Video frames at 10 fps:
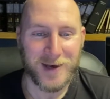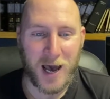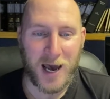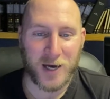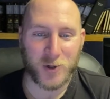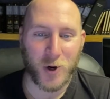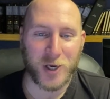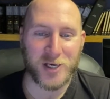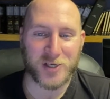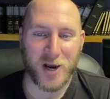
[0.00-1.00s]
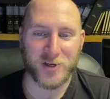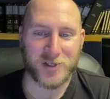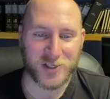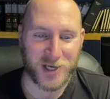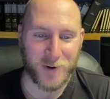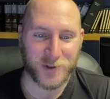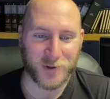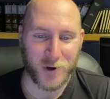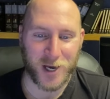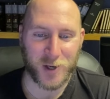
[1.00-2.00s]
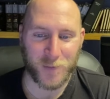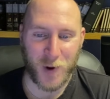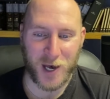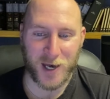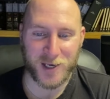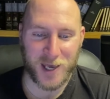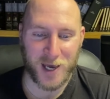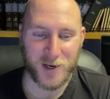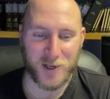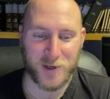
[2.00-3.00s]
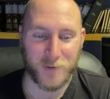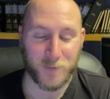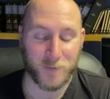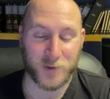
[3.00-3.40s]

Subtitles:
Cookies, carrot stick, sandwich, cake, pie, candy,